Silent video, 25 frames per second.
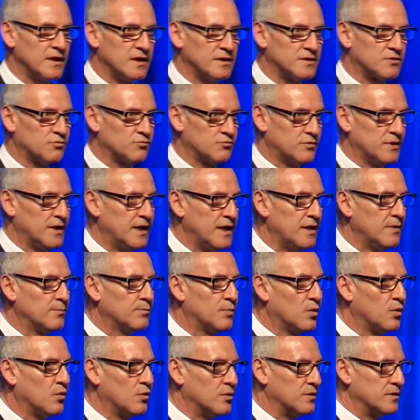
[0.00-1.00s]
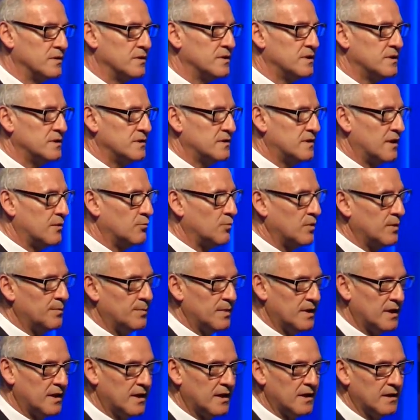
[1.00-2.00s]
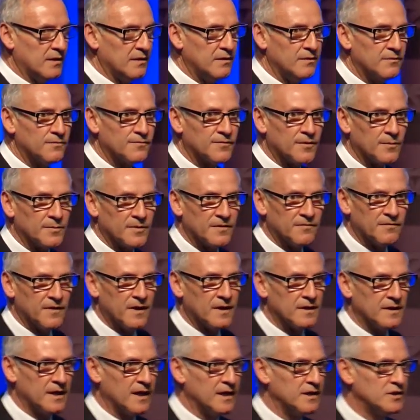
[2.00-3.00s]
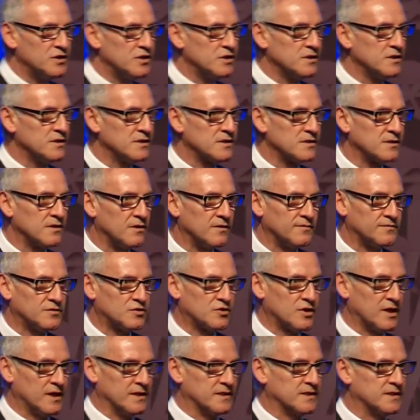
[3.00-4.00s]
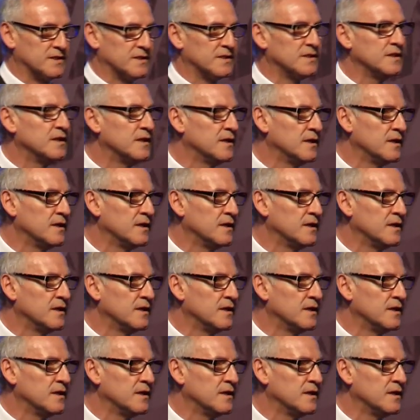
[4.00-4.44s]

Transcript: it's really important that we begin from the foundations of trust